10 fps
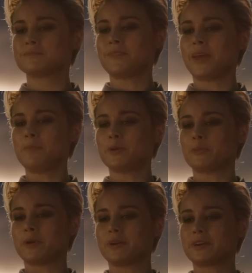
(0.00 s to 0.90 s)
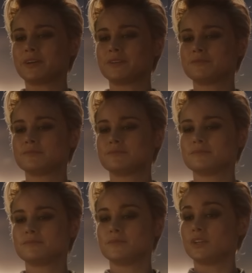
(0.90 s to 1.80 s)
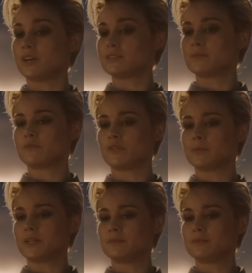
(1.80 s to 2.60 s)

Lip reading: Hey, Peter Parker. You got something for me?